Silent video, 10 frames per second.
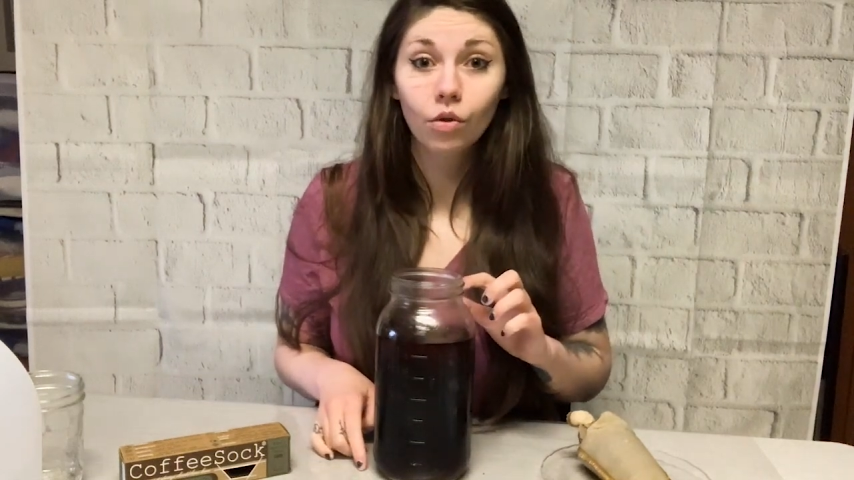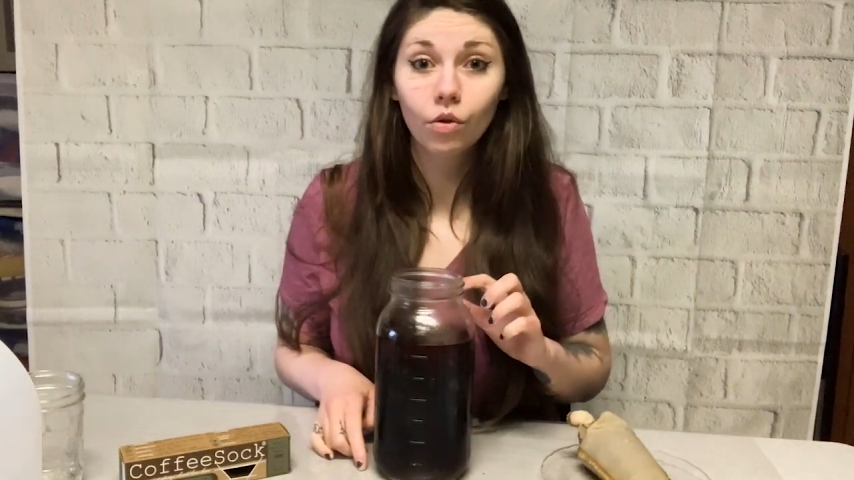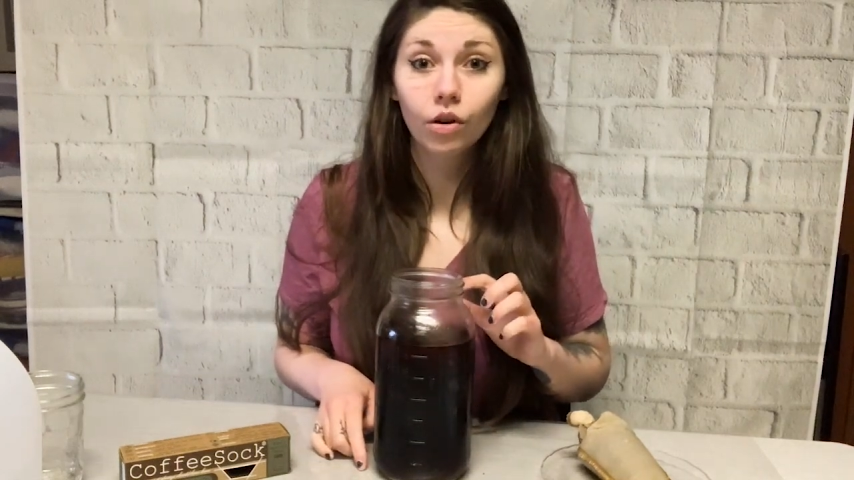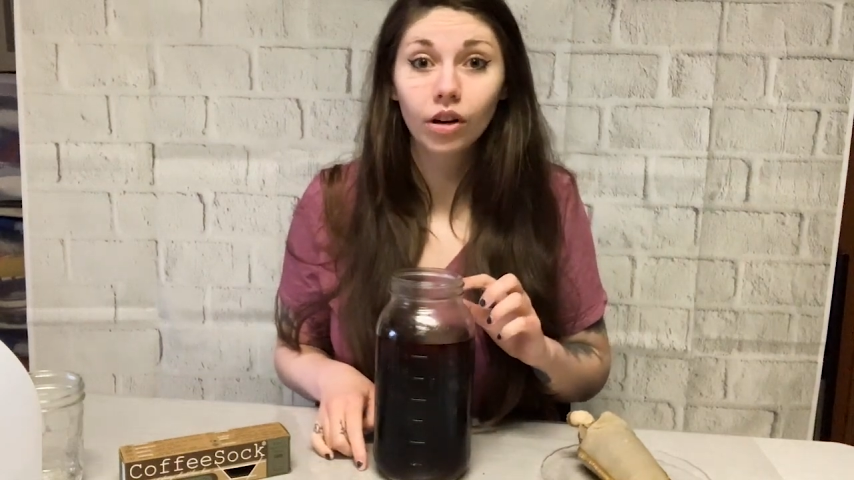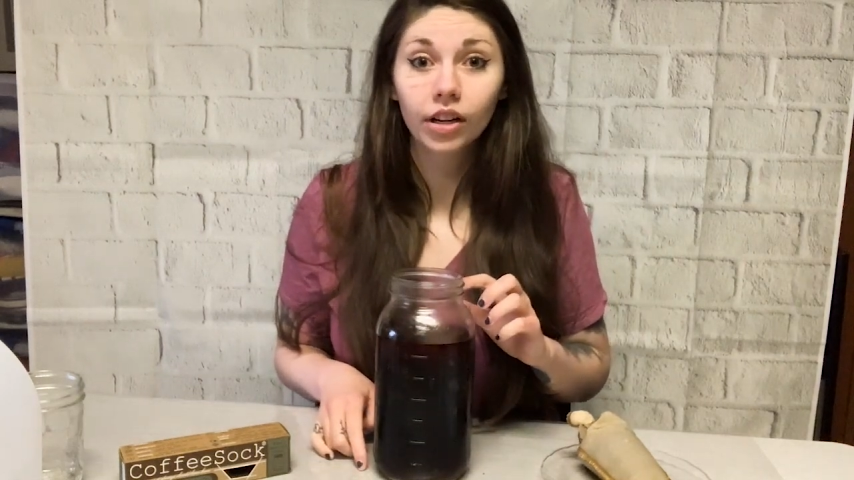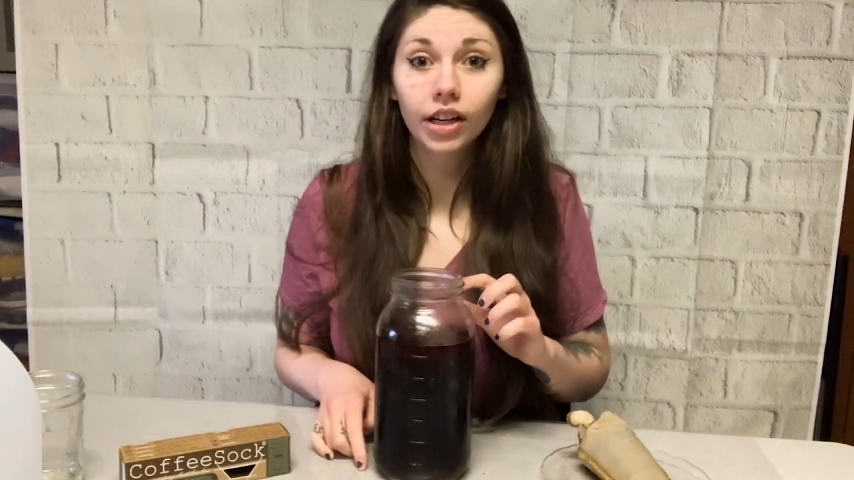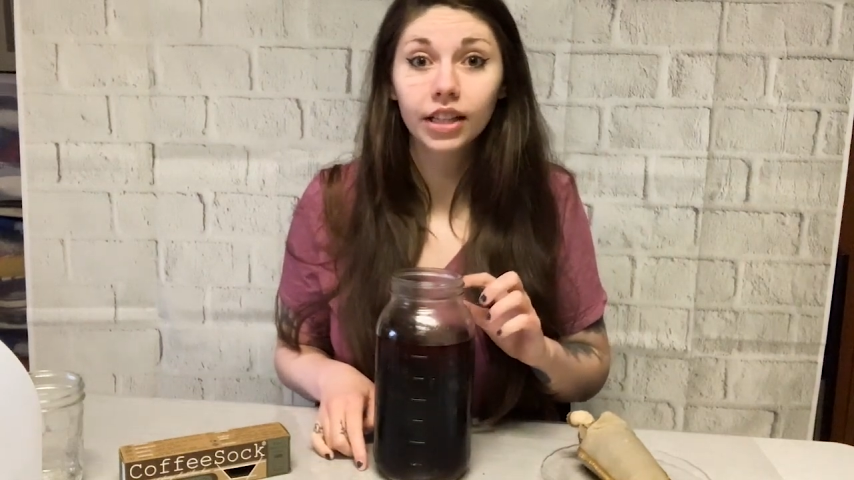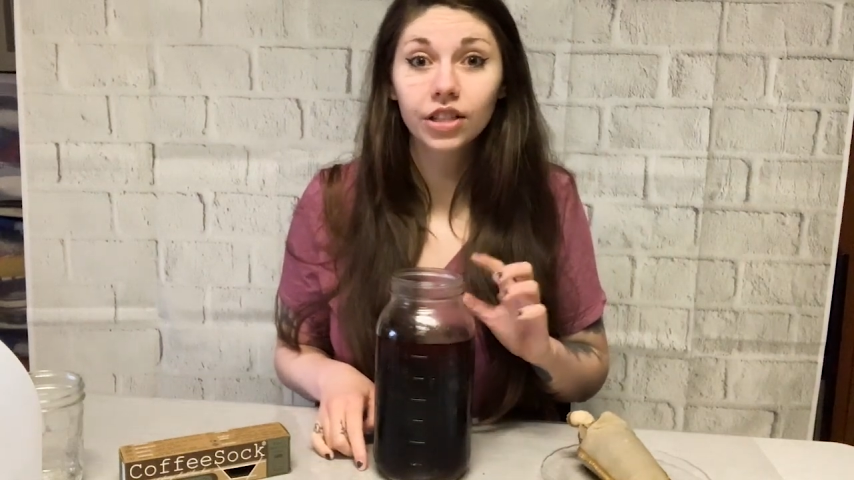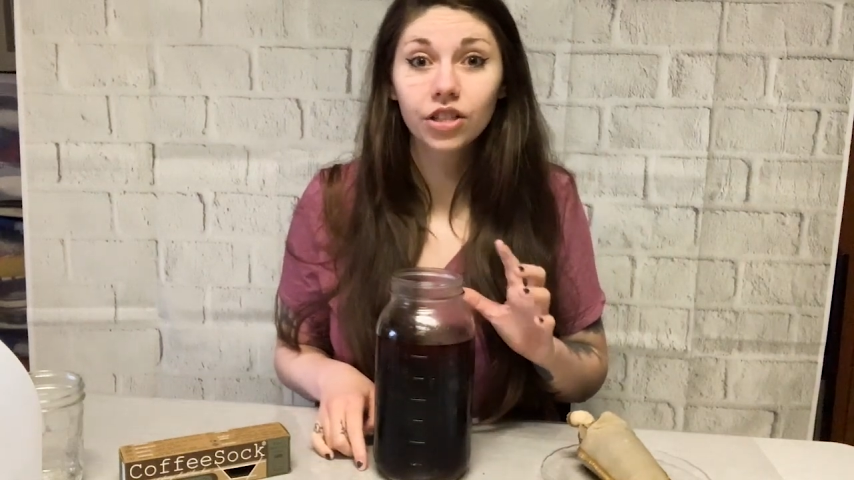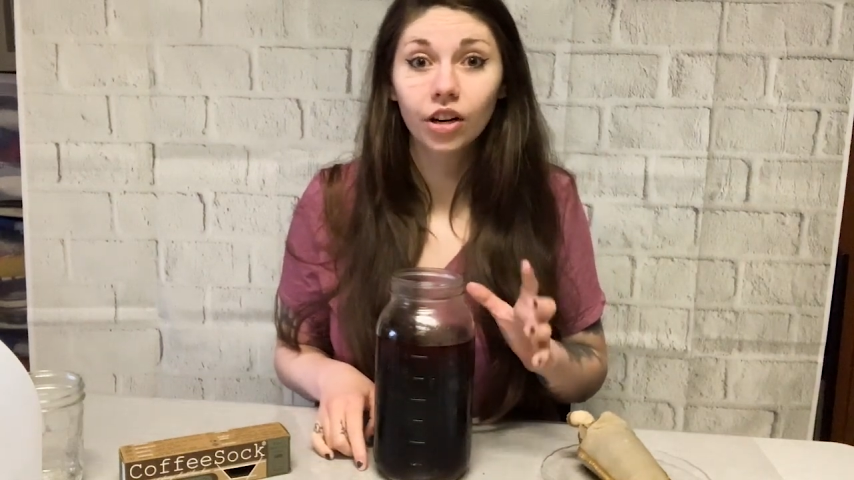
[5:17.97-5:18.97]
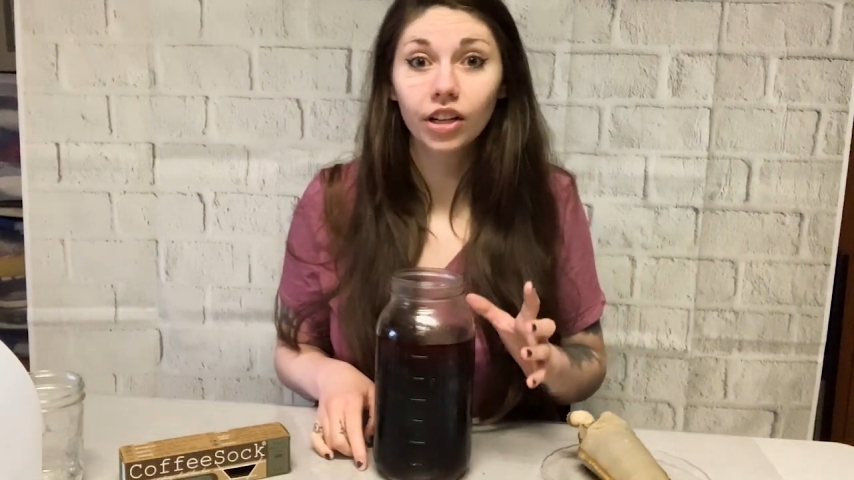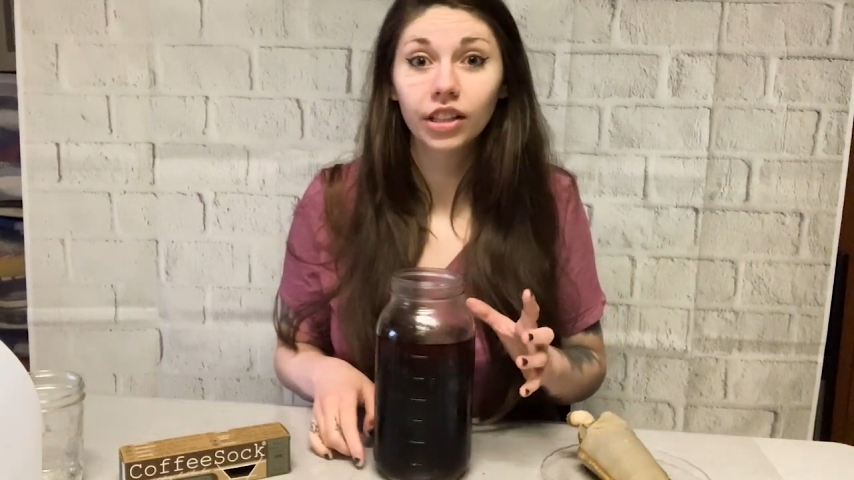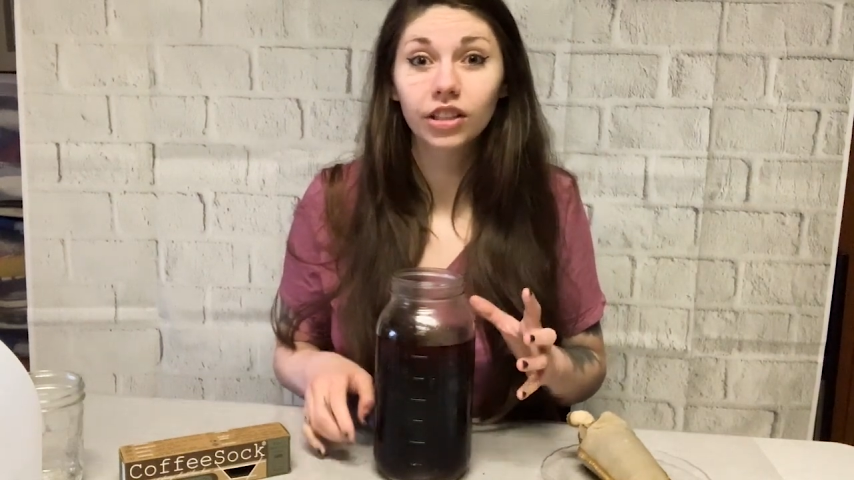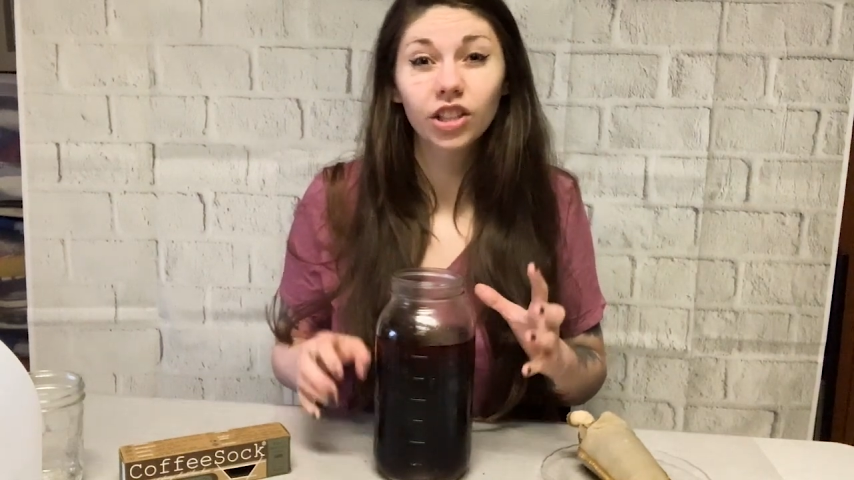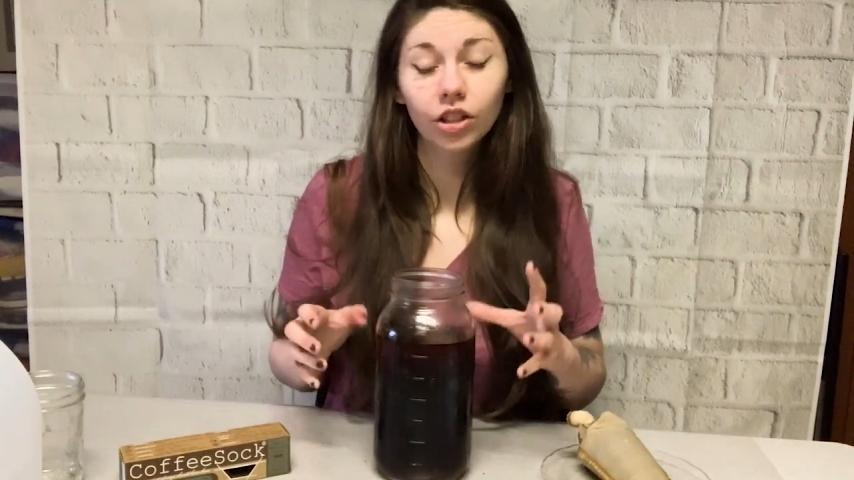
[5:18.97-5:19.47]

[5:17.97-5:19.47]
or it's starting to